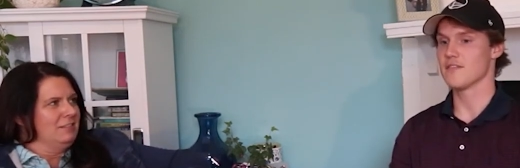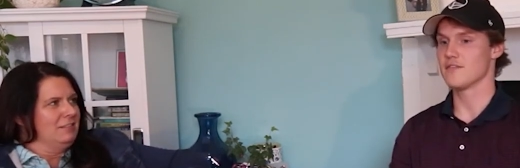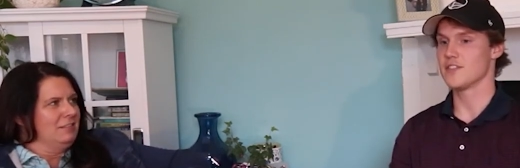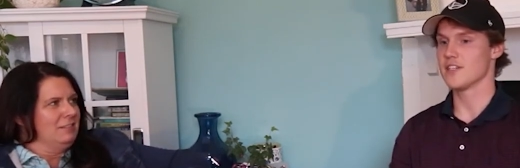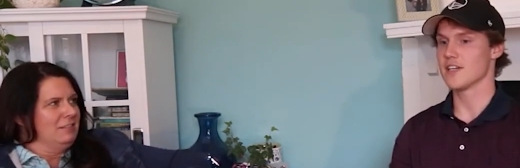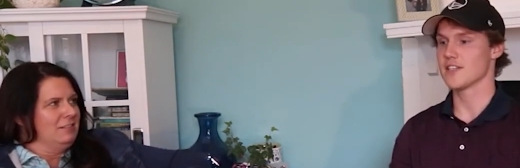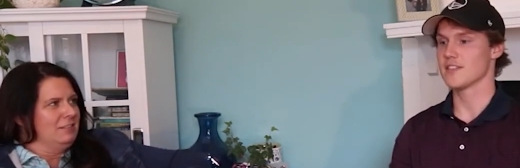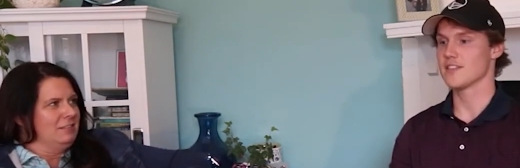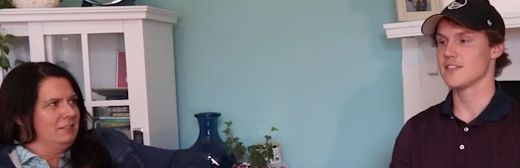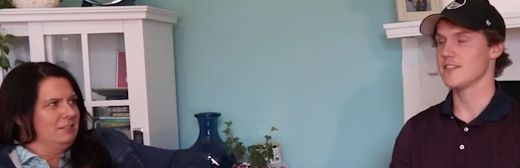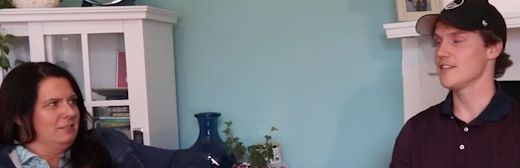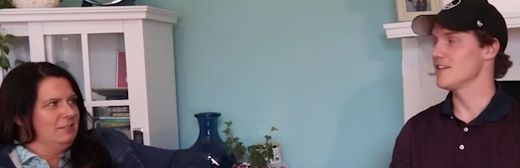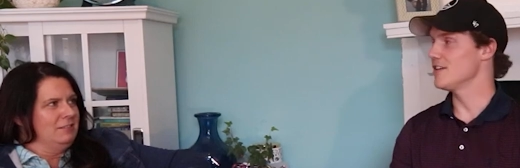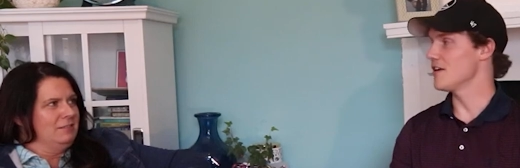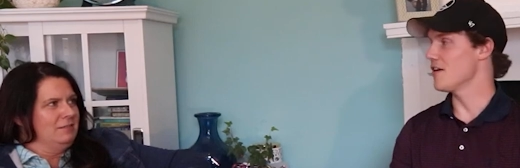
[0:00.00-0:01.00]
Speaker 1: of
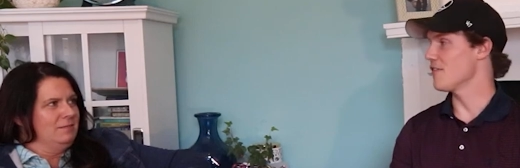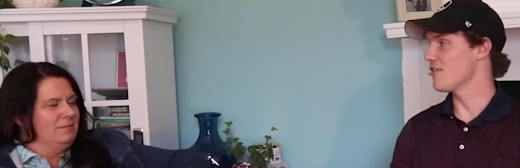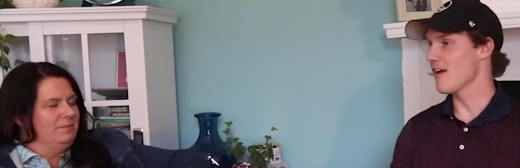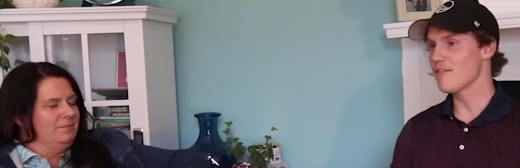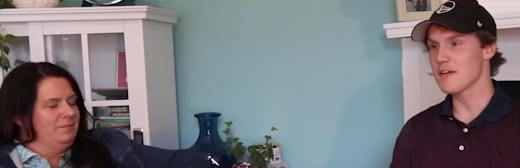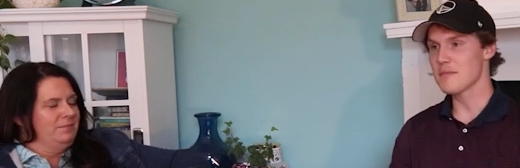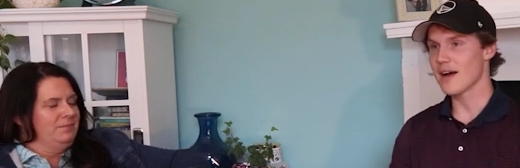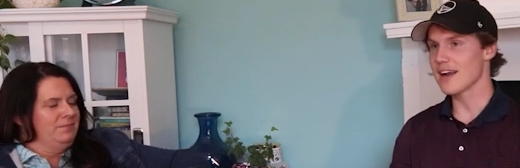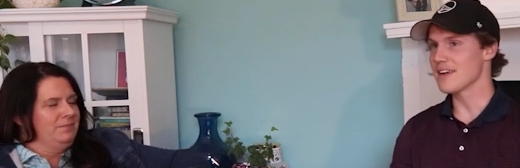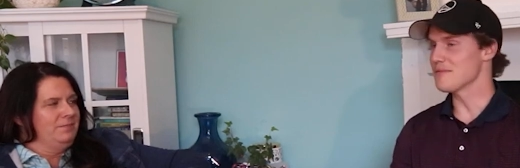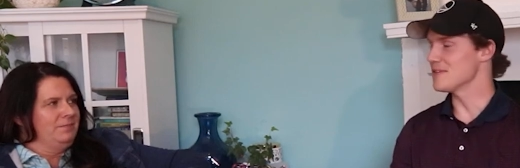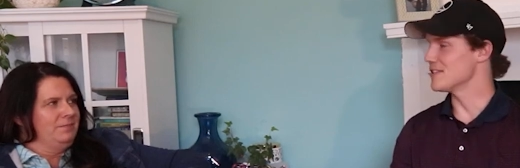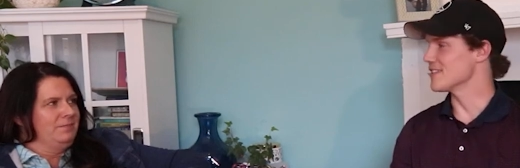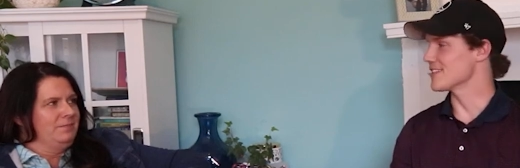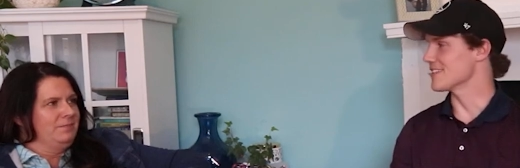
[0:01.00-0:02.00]
just, you know, if everybody
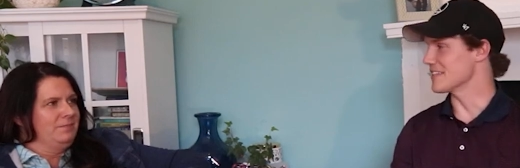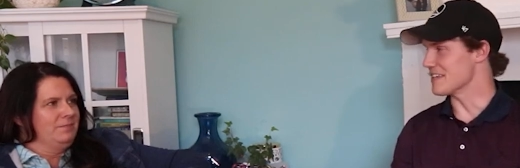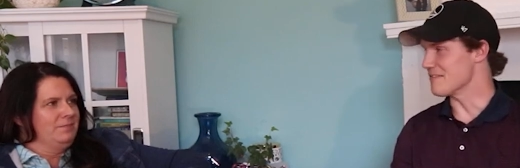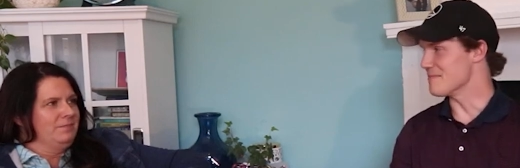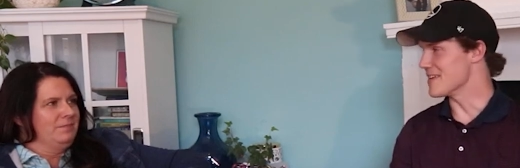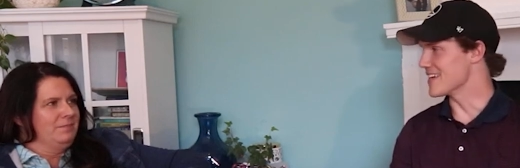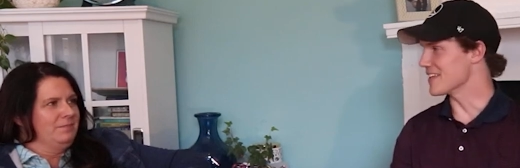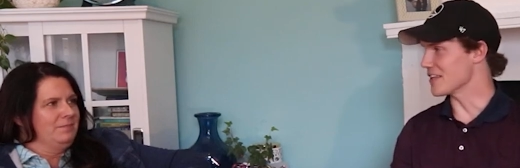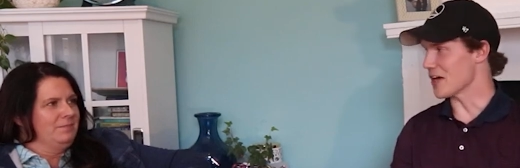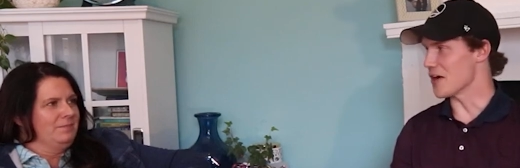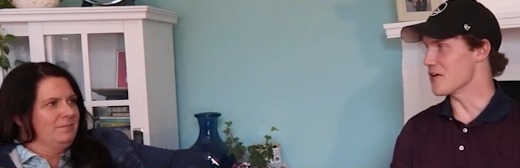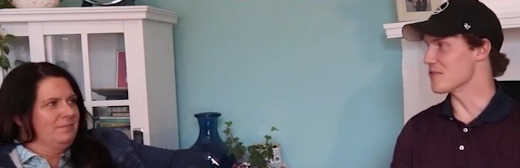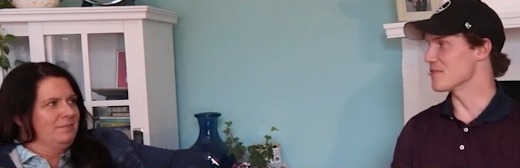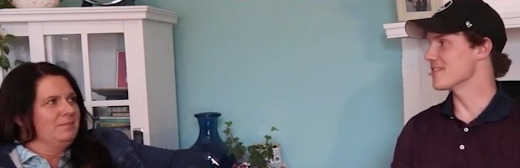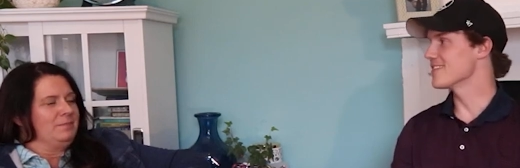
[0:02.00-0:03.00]
would just leave me
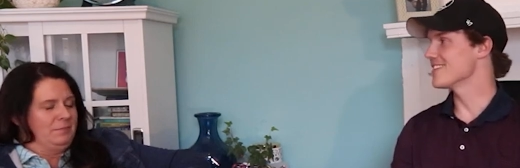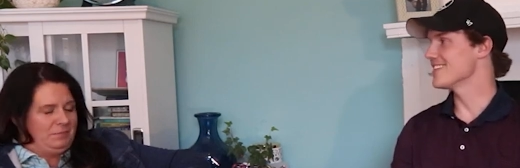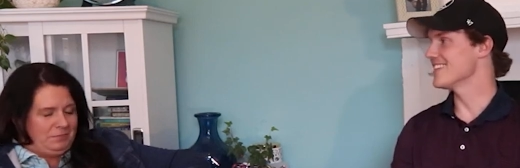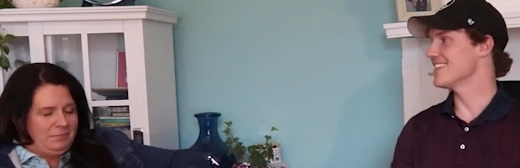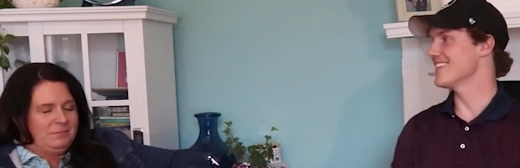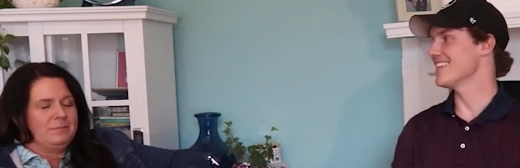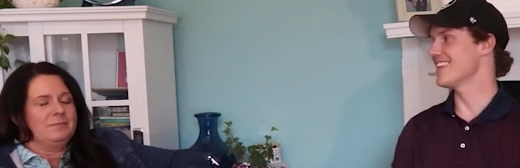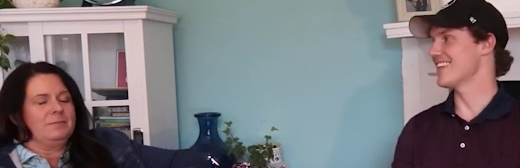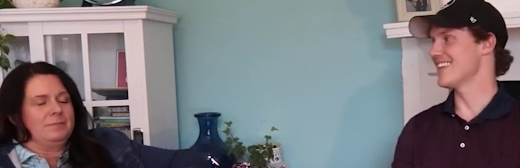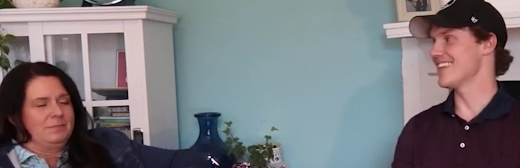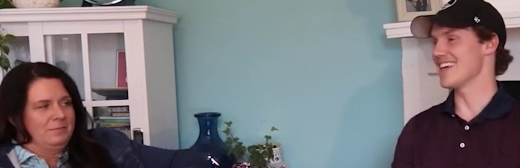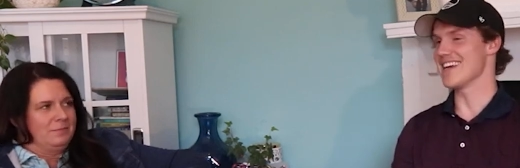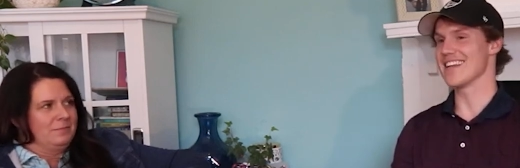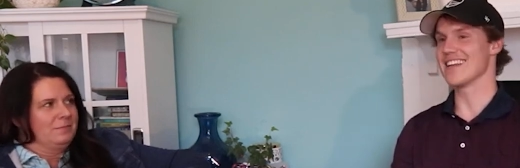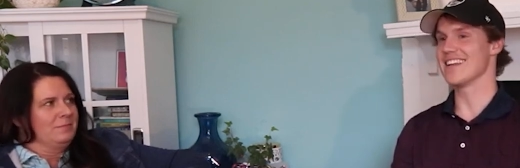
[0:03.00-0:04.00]
alone,
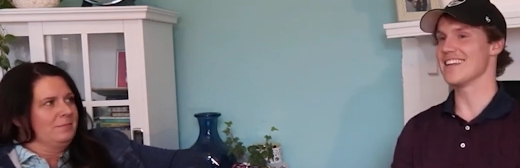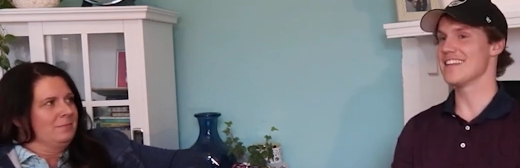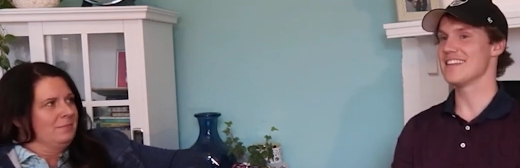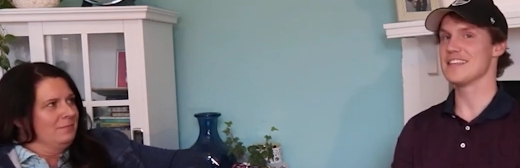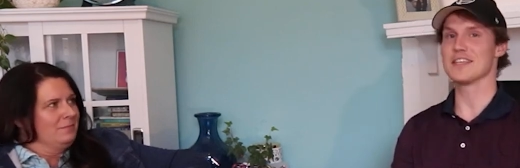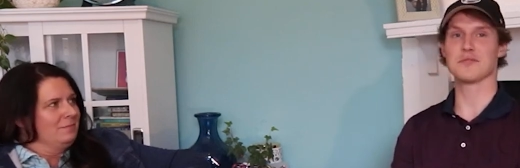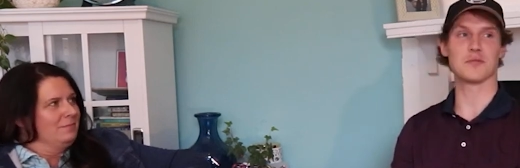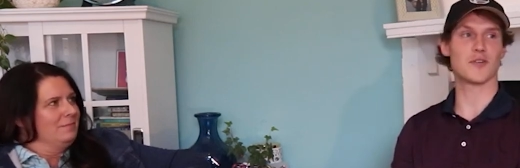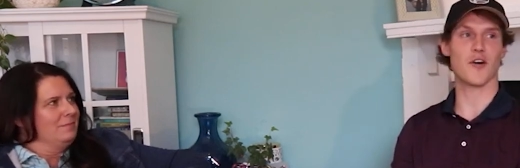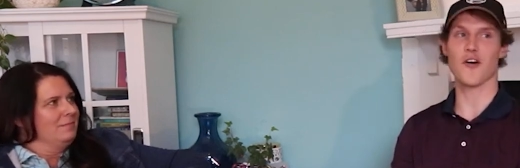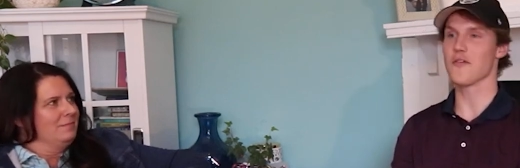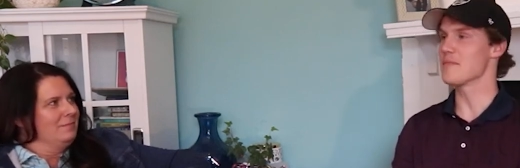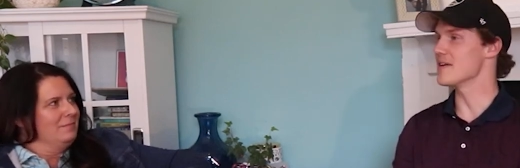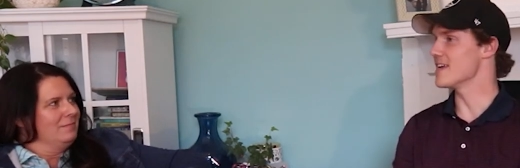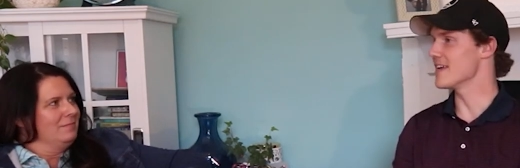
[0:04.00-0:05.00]
then this would
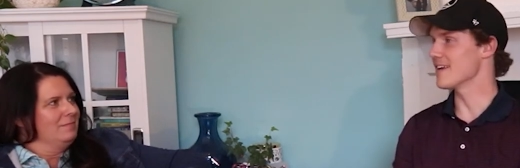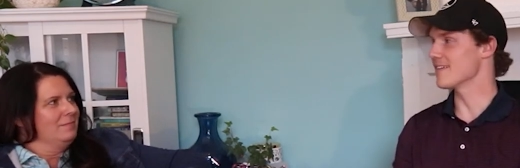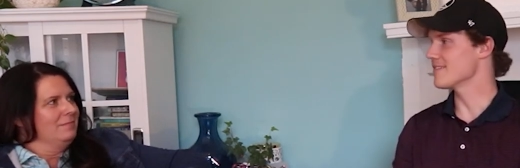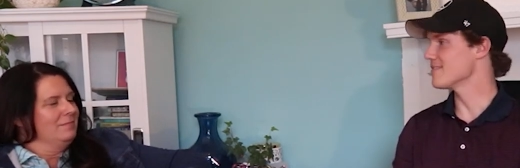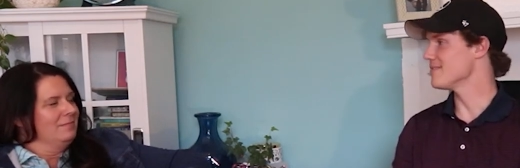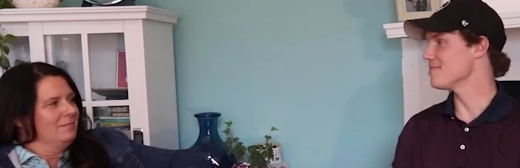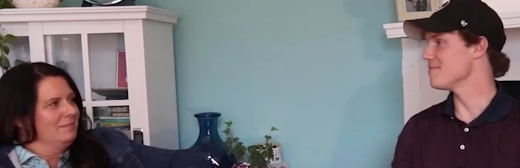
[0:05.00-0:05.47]
all be,